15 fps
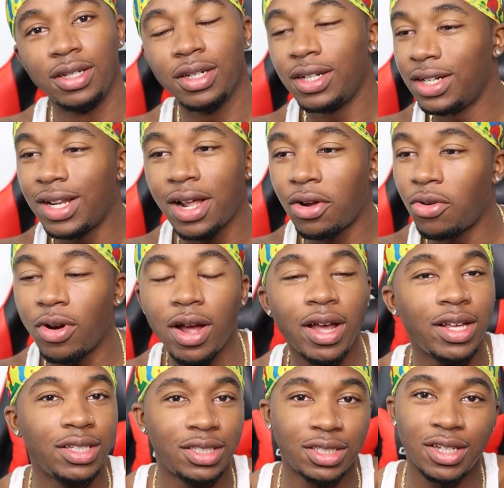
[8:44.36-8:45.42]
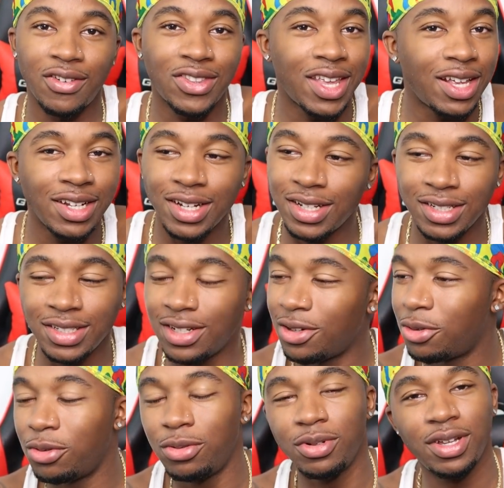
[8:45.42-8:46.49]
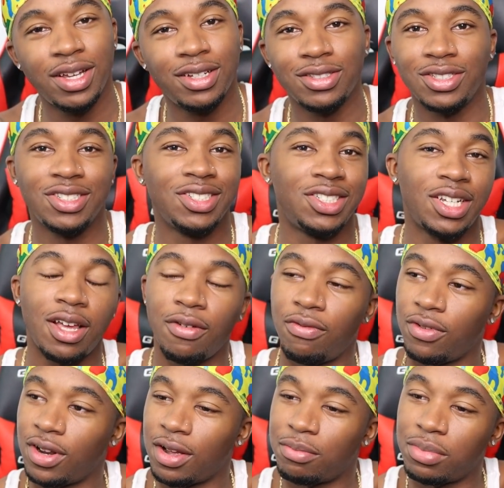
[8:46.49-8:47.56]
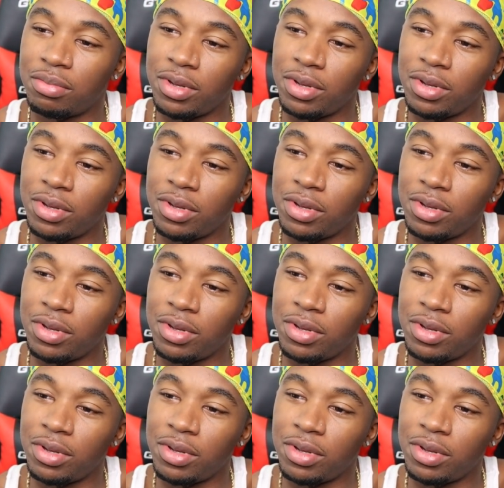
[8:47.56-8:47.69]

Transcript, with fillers: None of that crying stuff. That no, L's in the chat for that.